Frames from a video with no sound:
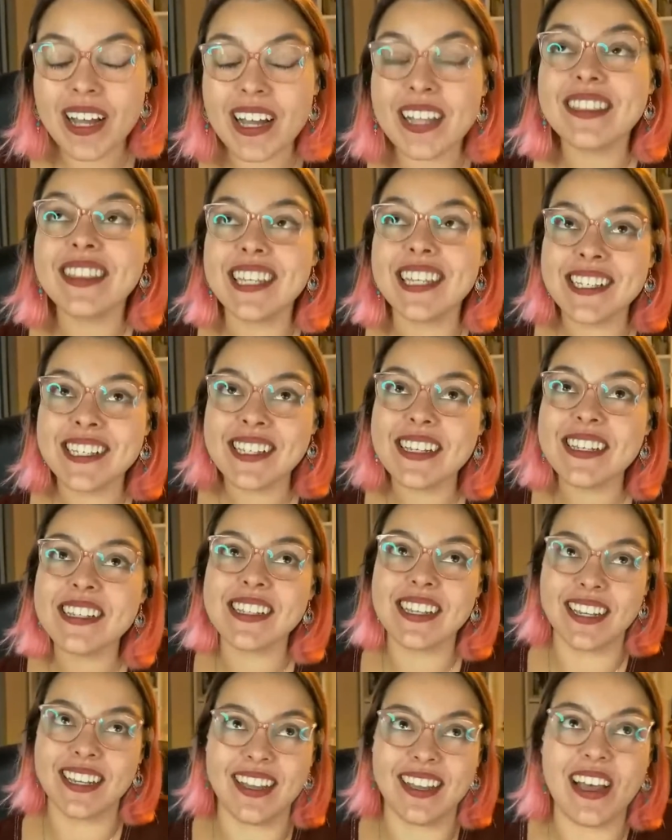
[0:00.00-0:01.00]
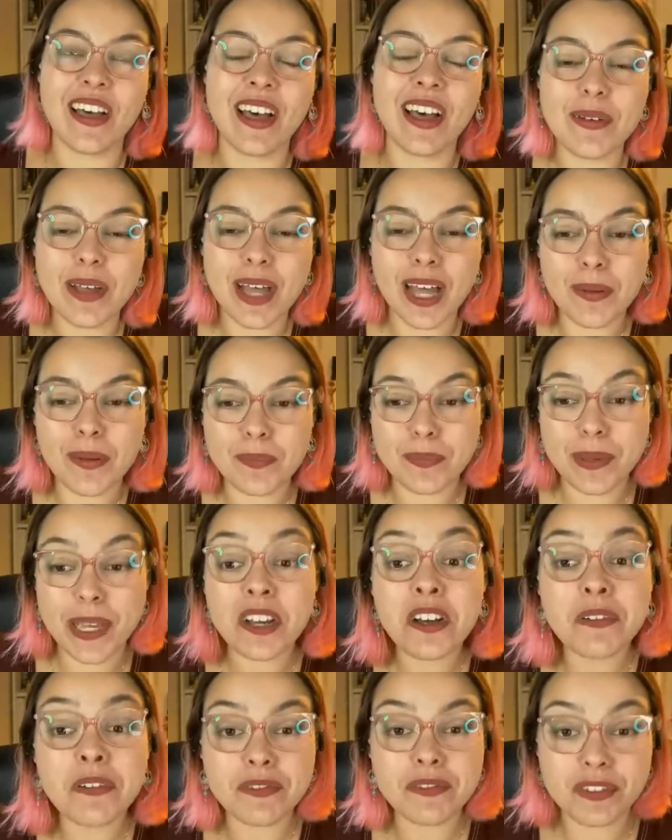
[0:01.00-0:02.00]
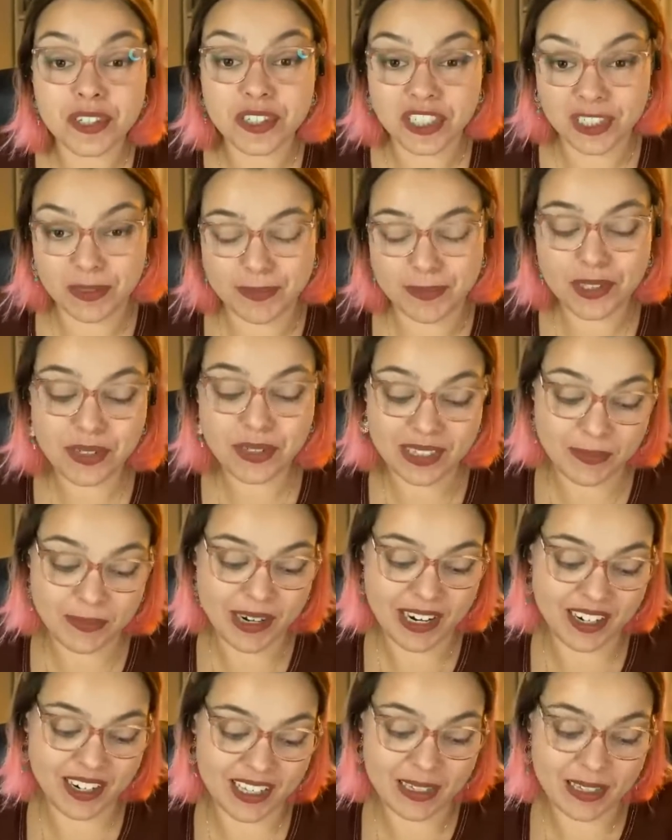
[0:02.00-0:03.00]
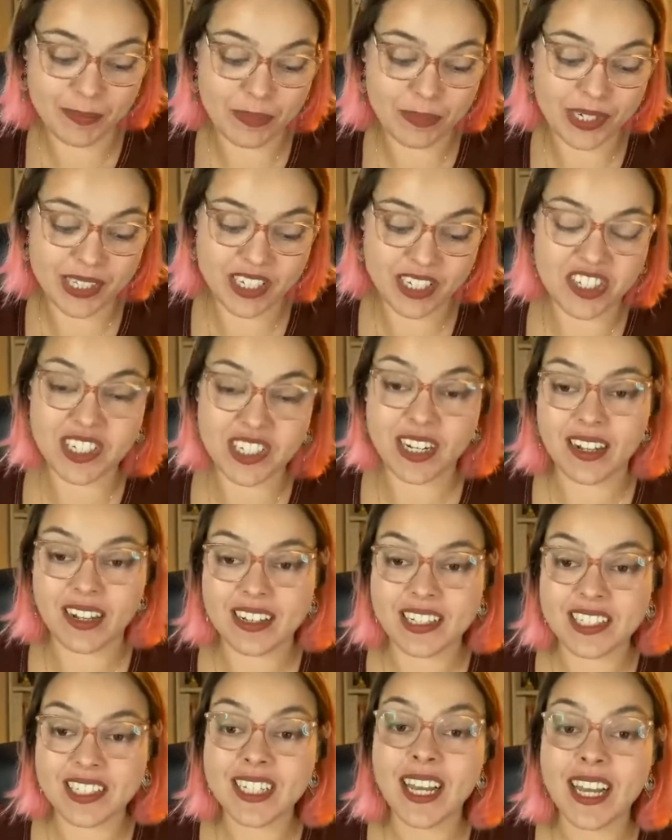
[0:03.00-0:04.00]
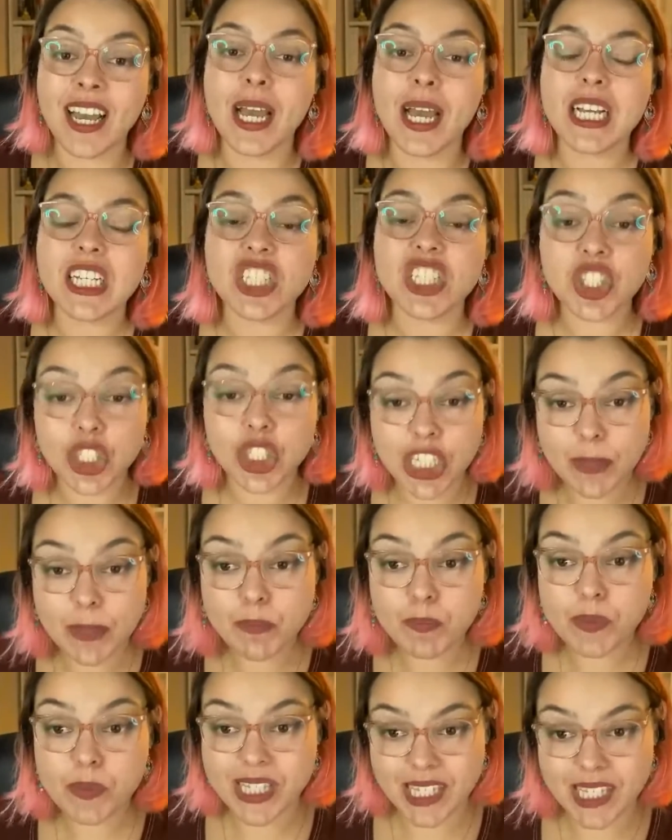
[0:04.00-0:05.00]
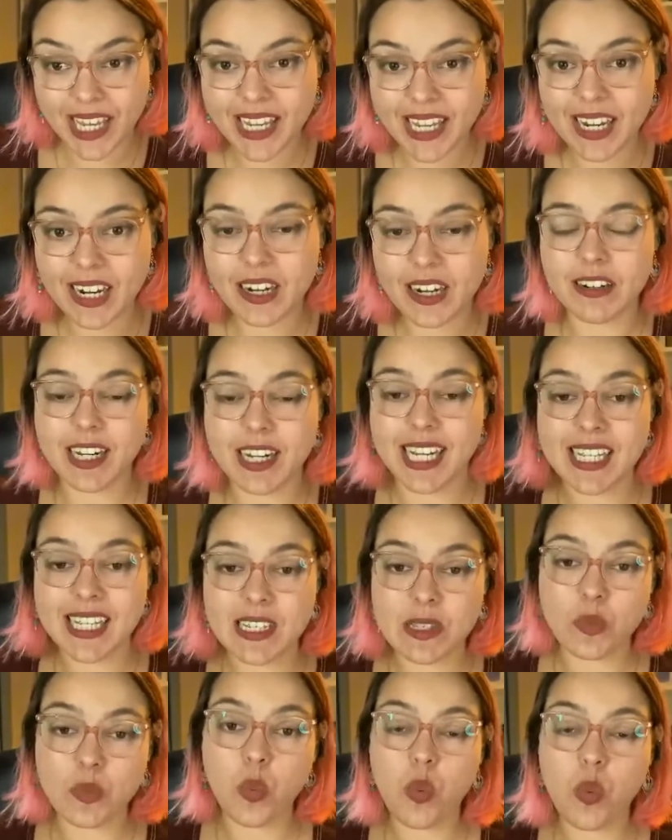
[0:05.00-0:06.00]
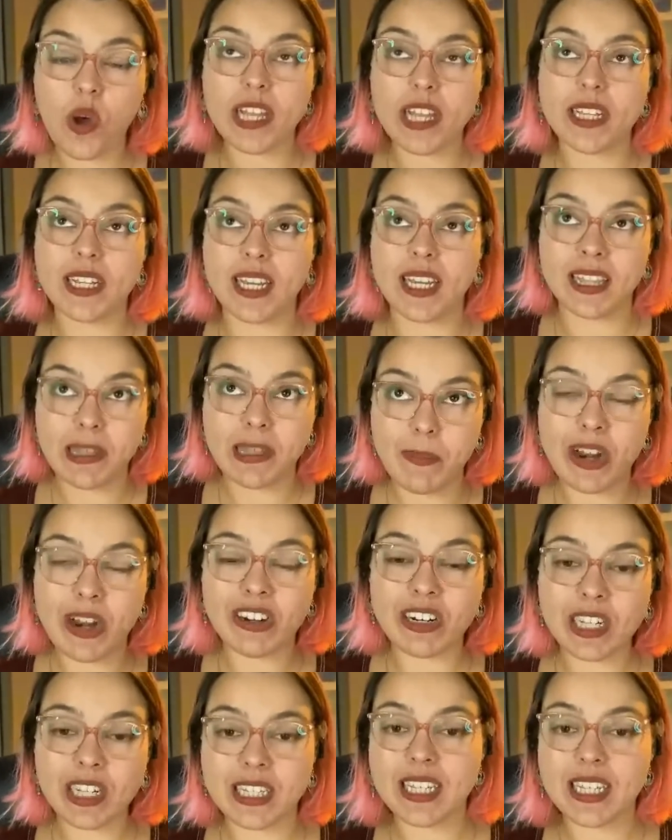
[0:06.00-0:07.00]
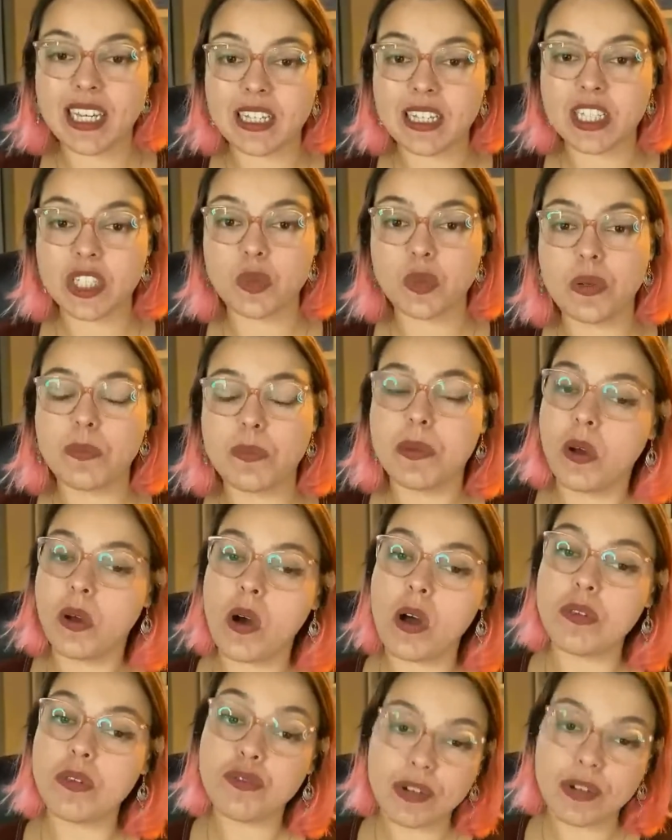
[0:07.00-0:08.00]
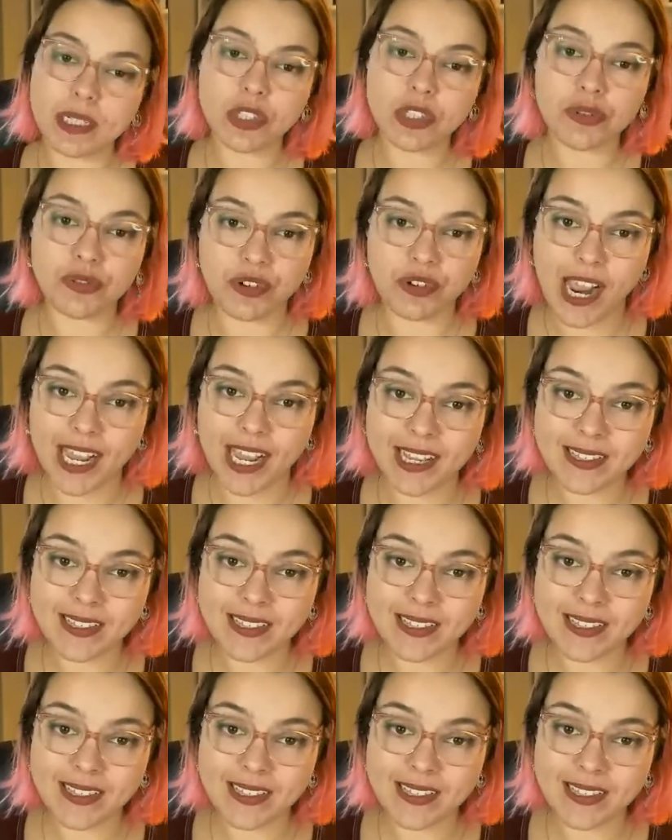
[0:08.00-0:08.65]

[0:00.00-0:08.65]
this is a big confusion between American and British English. Chips here is what in American English would be called French fries,